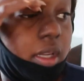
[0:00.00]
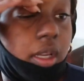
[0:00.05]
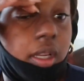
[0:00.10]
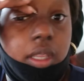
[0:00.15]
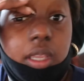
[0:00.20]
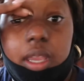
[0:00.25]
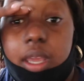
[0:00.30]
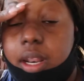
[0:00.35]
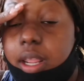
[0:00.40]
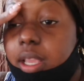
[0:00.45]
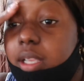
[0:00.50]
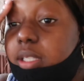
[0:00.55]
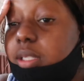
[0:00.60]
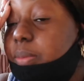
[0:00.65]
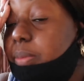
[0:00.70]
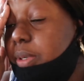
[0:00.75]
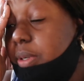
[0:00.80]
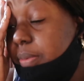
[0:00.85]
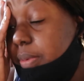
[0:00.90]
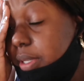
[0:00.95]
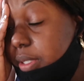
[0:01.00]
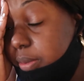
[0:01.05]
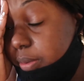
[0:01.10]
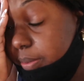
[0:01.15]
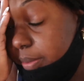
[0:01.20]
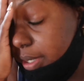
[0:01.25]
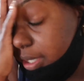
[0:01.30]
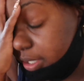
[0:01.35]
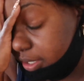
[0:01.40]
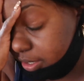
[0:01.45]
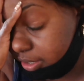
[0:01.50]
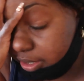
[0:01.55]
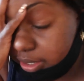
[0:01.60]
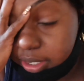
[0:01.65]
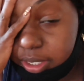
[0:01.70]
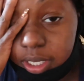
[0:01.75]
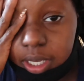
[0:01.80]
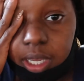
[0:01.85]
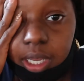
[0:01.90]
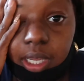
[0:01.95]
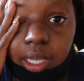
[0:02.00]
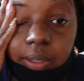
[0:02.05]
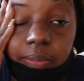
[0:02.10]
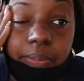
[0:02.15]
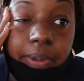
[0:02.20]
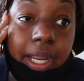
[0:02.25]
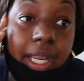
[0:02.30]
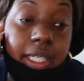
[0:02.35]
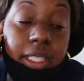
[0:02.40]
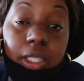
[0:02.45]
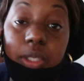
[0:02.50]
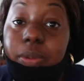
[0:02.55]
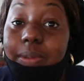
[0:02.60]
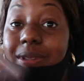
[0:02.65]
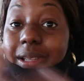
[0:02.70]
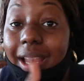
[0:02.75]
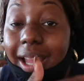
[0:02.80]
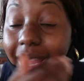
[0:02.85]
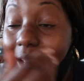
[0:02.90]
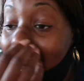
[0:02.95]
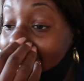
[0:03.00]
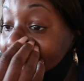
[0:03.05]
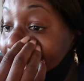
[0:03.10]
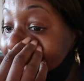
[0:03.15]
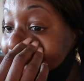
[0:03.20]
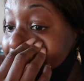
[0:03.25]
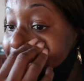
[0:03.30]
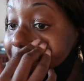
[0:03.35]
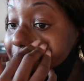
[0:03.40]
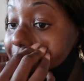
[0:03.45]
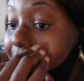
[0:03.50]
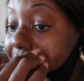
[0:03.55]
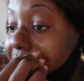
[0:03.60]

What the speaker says: Oh, you gotta ask them in the restroom, man. All right, you guys.